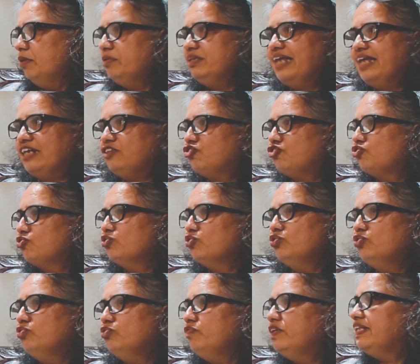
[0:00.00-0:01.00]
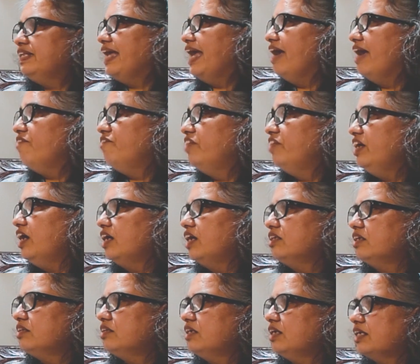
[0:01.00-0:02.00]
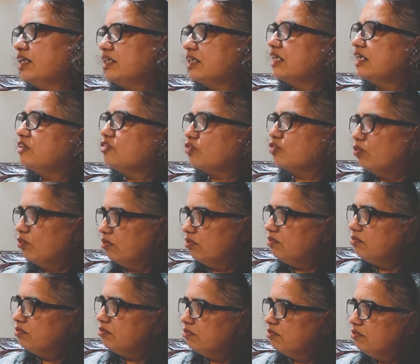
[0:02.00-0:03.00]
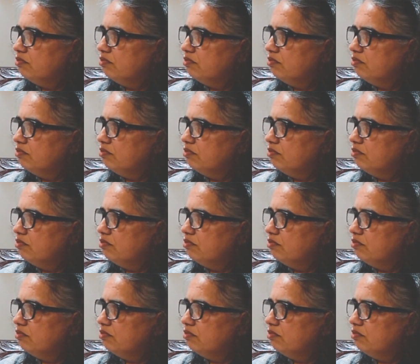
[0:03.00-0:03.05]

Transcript: That's true with every other thing other than school.